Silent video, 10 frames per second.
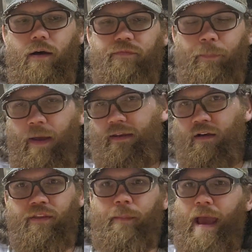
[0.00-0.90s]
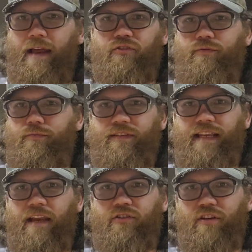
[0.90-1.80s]
Depending on the match,
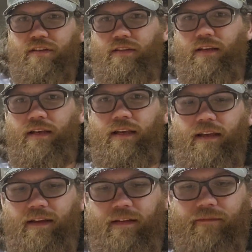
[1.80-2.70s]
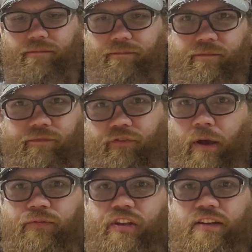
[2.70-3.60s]
stages.
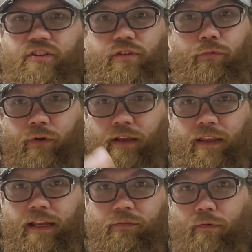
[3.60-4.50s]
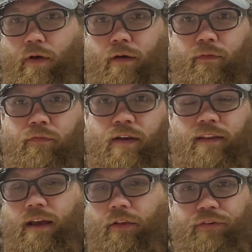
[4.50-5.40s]
Some stages are really revolver
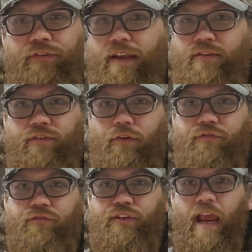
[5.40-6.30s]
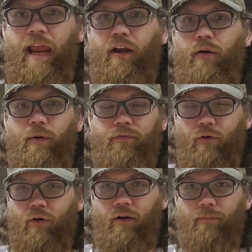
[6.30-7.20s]
friendly. Other stages are terrible
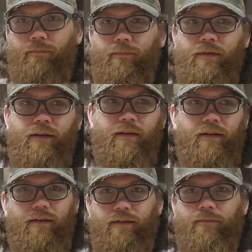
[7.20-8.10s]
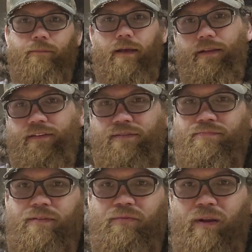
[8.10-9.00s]
for them. But
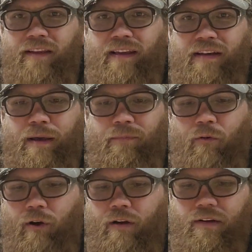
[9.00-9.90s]
it's what I signed up for.